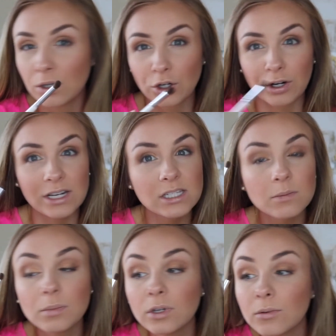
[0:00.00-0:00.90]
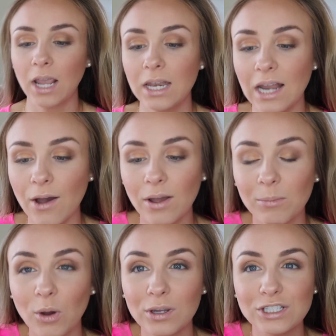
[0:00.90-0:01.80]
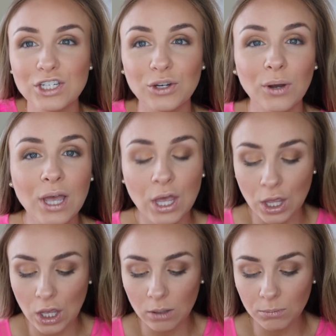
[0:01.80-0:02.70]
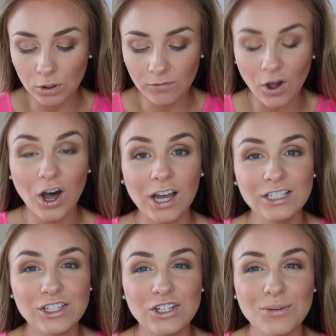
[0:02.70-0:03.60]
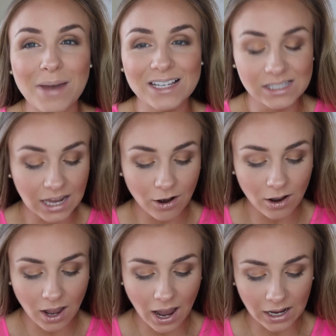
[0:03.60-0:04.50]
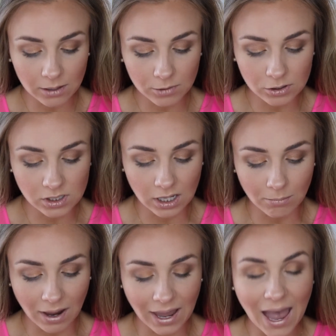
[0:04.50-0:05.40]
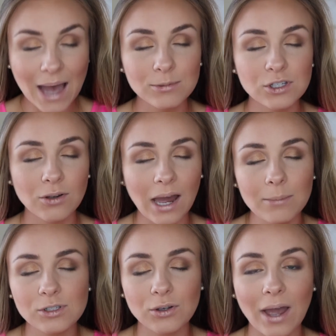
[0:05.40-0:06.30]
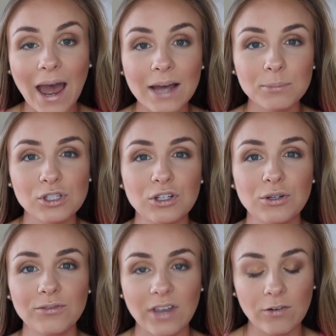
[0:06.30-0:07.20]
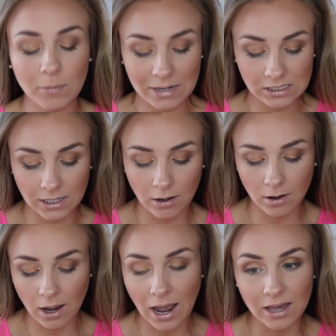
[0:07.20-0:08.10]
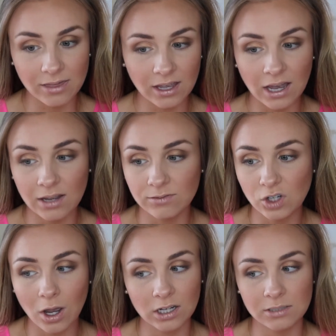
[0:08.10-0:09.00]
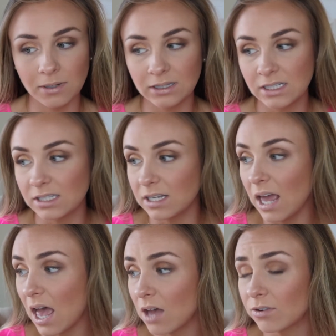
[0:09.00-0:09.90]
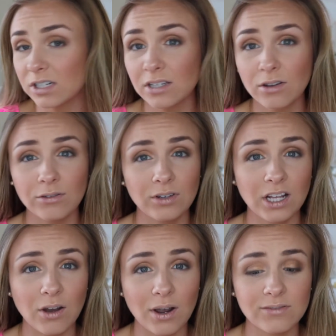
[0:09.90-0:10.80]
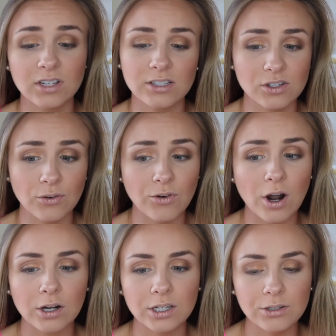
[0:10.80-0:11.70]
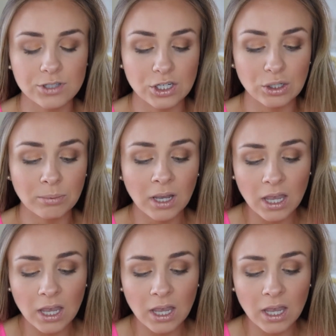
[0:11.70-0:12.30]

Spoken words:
crisp. And now I'm going to move on to mascara. I am using my absolute favorite mascara. I think I have talked about this in every single video I've done so far on YouTube.